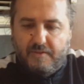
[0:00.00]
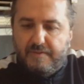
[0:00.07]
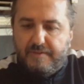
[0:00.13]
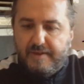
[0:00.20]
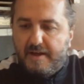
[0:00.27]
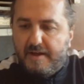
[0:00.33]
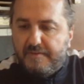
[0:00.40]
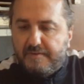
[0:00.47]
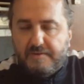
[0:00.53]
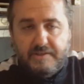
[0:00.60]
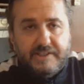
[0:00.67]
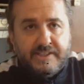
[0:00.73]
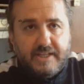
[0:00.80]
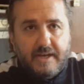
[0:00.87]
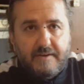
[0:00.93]
The other
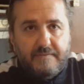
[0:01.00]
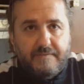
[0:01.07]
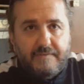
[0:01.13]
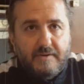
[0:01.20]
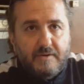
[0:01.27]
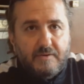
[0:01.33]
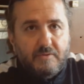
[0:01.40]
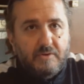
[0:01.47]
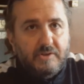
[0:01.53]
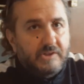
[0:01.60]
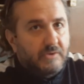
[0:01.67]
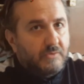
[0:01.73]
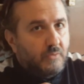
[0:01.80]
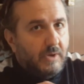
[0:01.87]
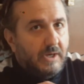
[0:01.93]
stuff was
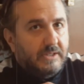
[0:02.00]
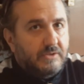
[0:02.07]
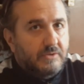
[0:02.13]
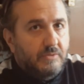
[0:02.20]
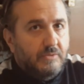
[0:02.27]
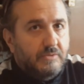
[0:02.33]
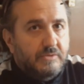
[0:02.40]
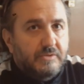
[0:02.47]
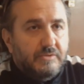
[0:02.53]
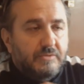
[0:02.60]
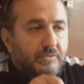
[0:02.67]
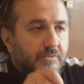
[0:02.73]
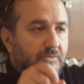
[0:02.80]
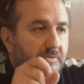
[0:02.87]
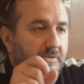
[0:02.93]
quite good
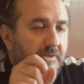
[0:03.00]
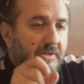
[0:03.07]
to